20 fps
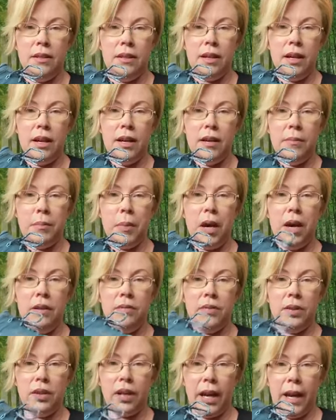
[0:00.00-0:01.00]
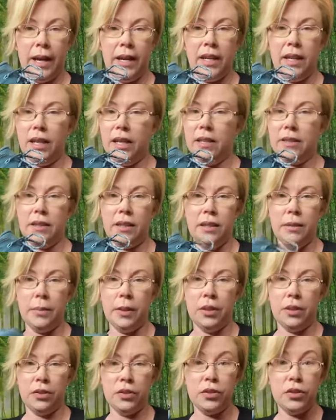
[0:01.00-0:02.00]
of your hike is gonna be
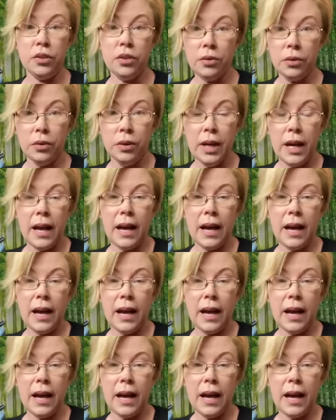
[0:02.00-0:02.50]
your shoe.